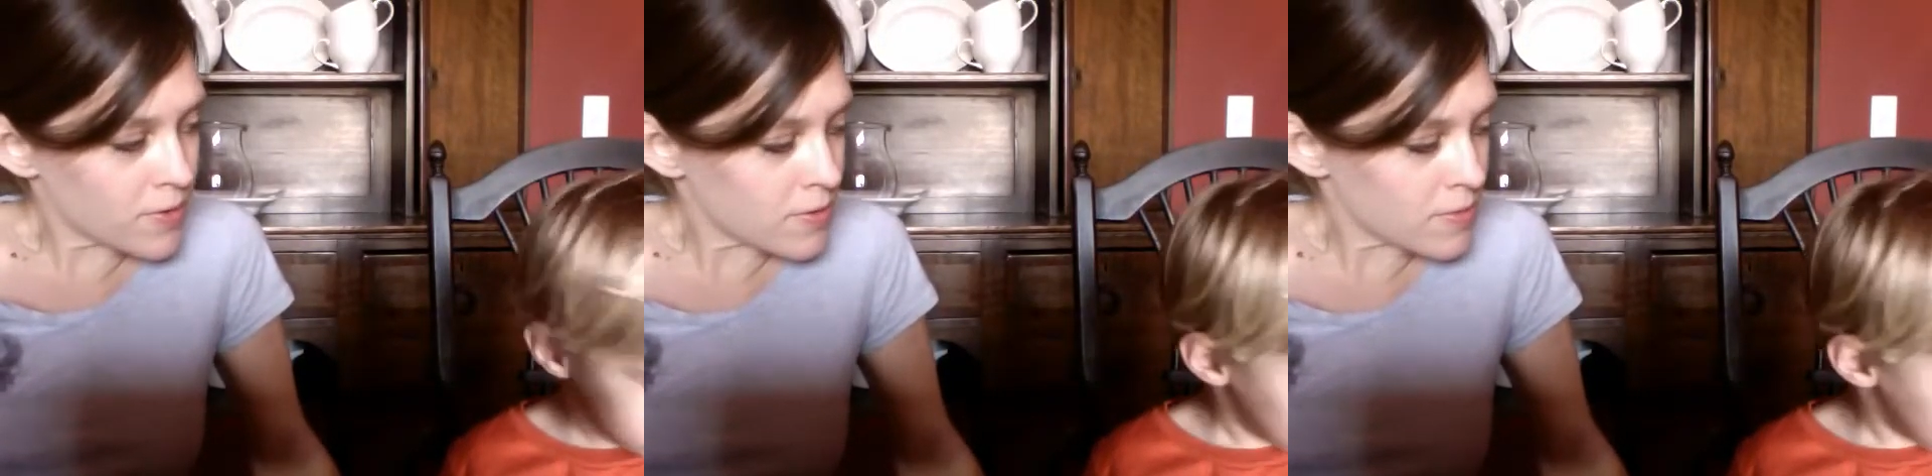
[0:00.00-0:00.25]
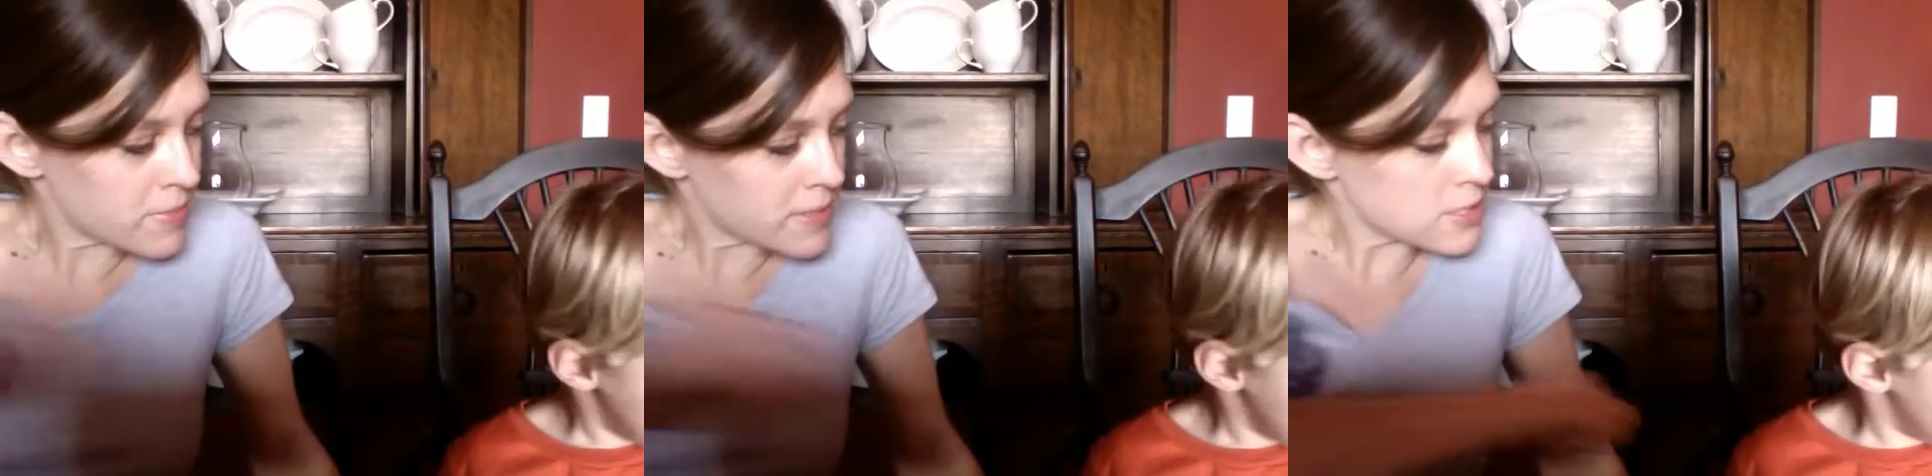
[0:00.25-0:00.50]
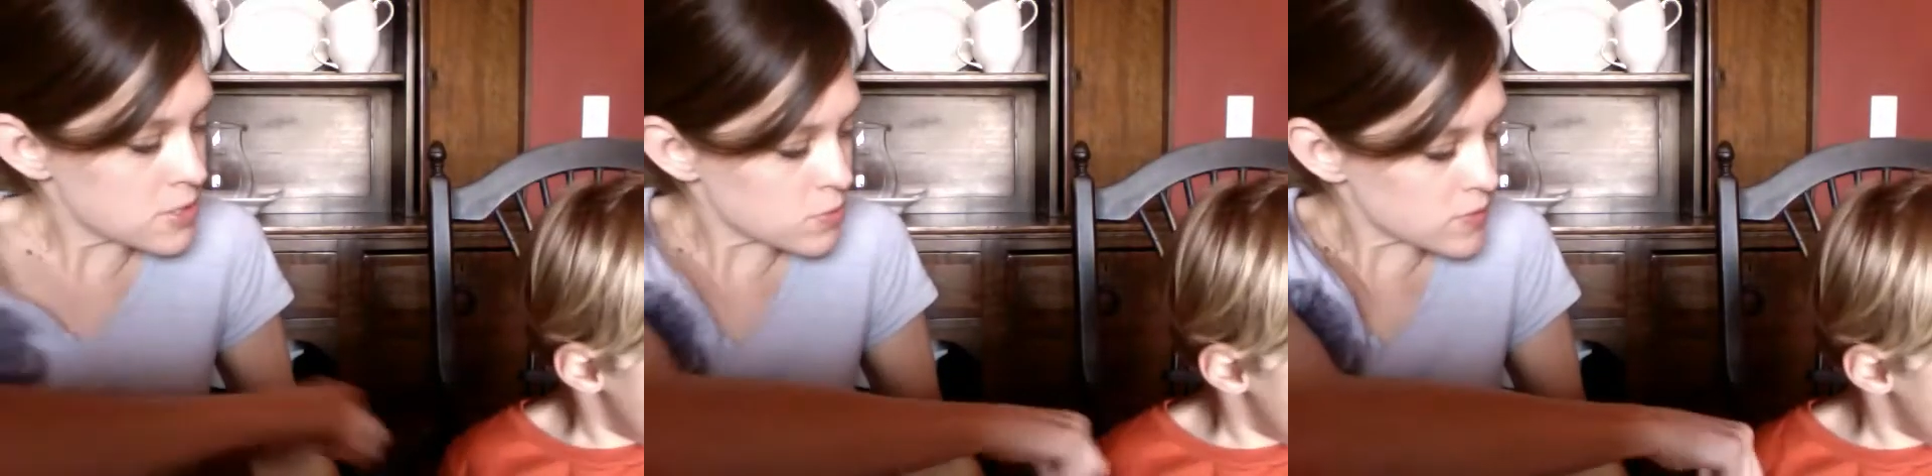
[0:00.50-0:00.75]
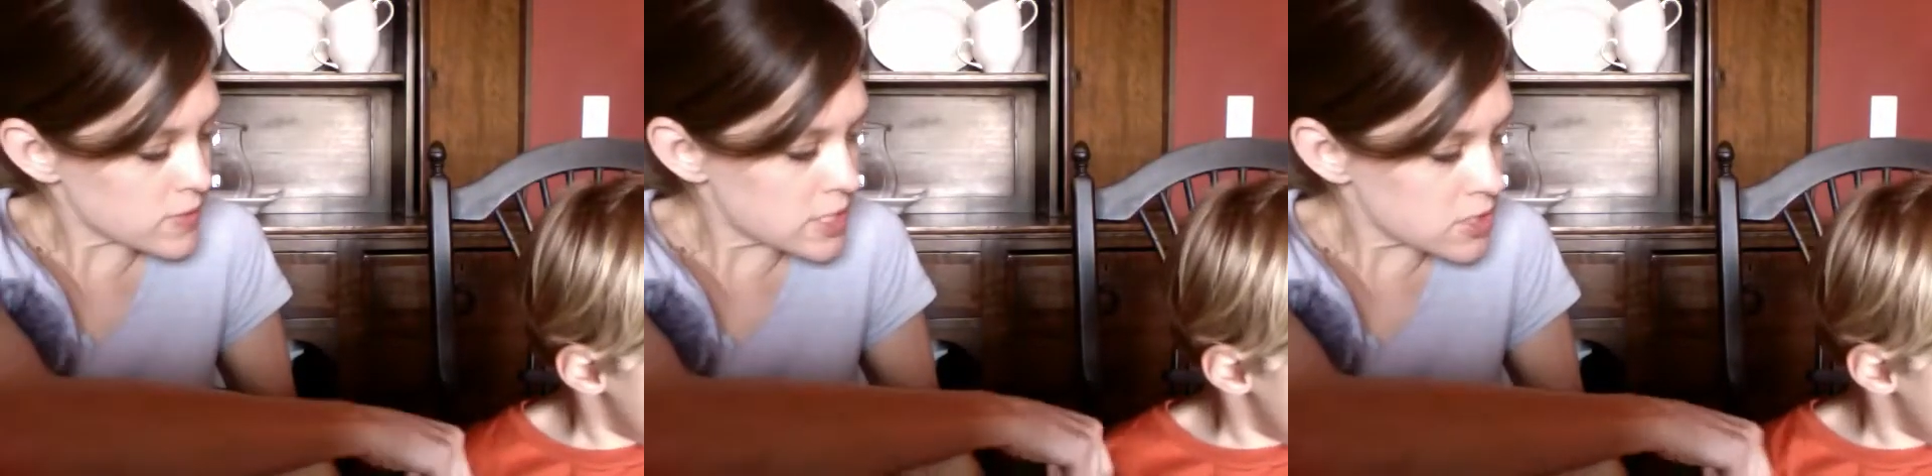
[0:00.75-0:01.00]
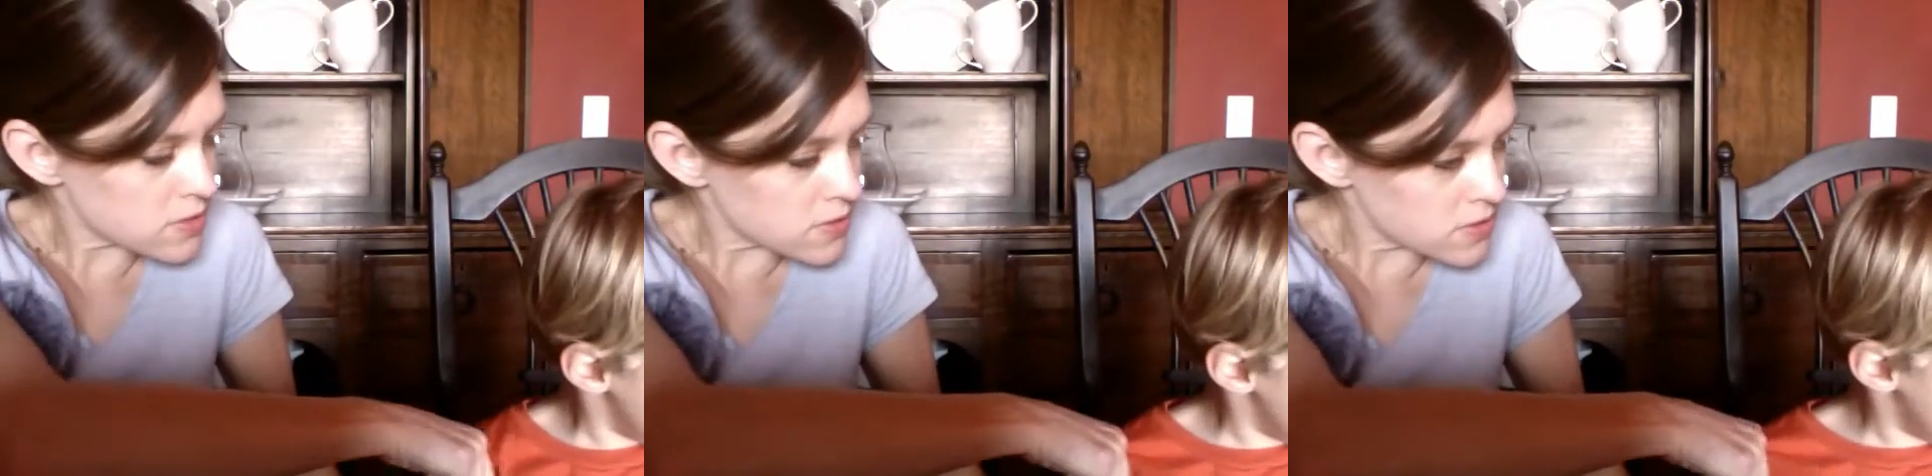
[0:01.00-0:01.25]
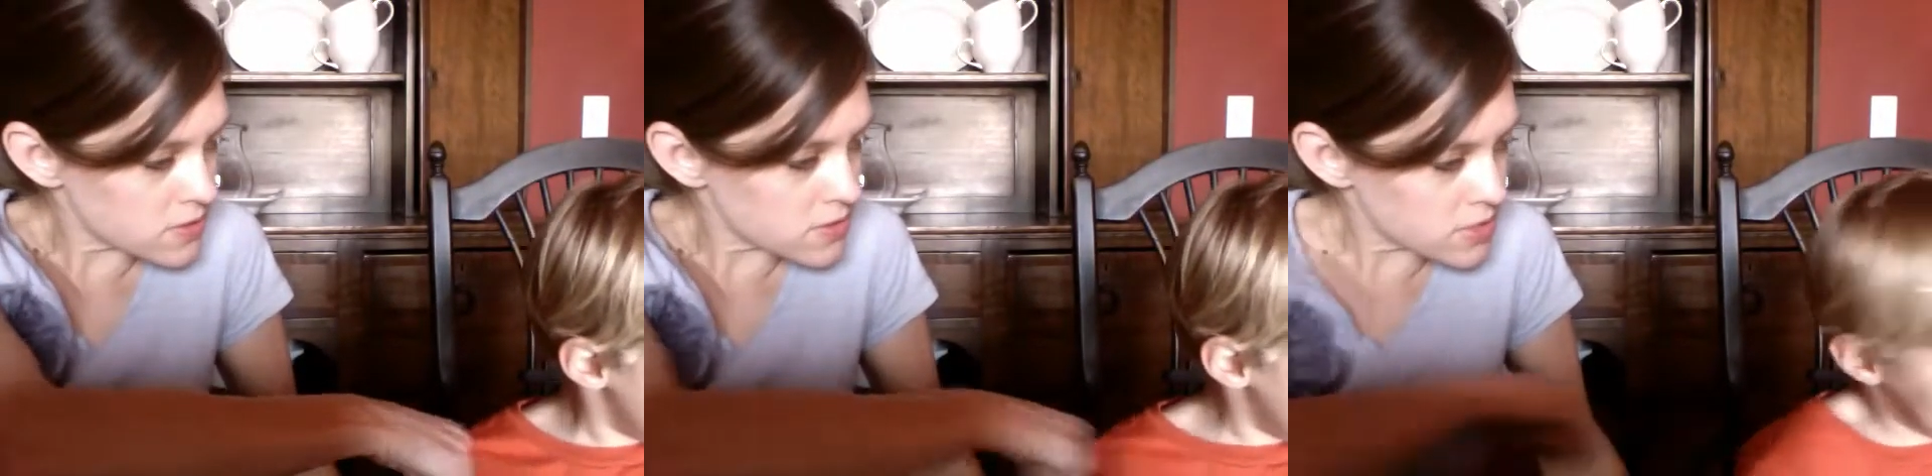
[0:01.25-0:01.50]
You're a big
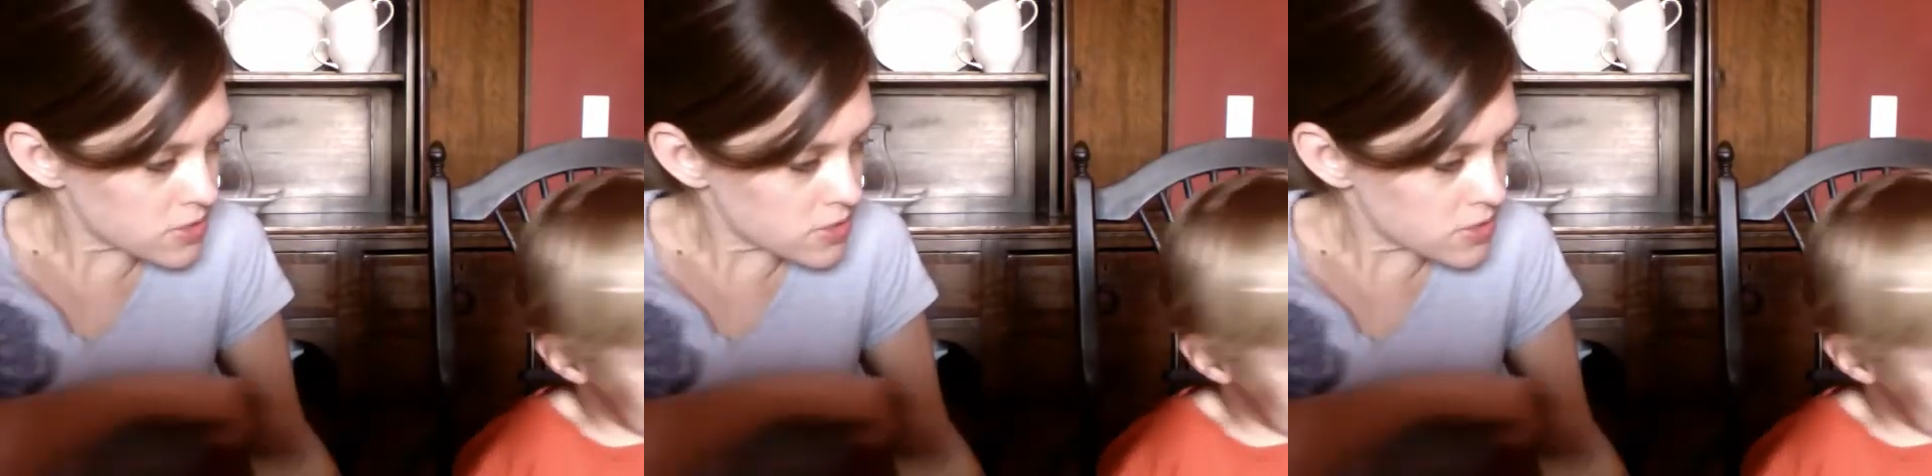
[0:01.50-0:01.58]
3-year-old,